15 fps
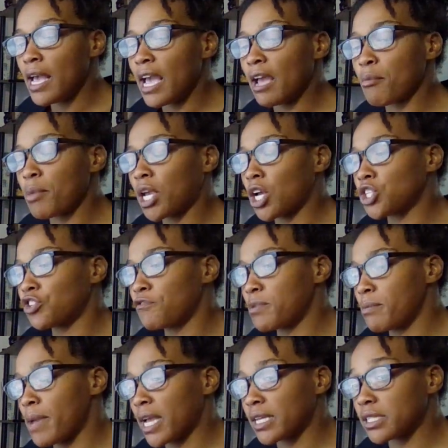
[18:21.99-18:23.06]
and because you've
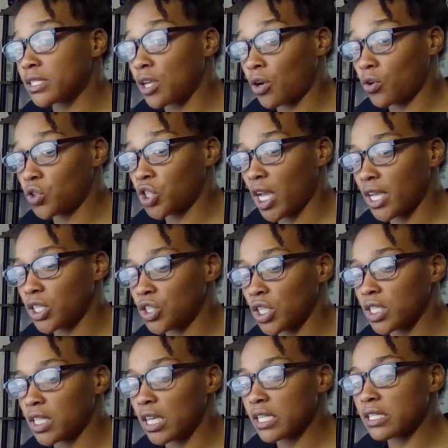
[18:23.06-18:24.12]
been making subtle
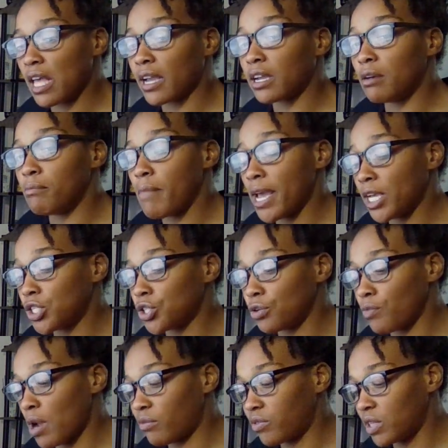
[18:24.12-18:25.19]
changes, it's like a major
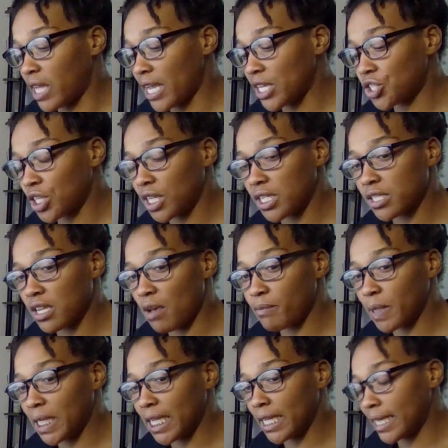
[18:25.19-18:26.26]
revelation is
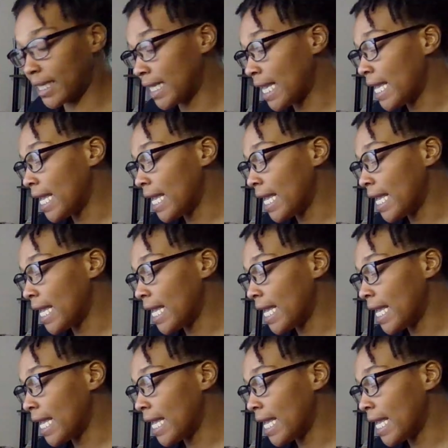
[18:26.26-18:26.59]
coming in.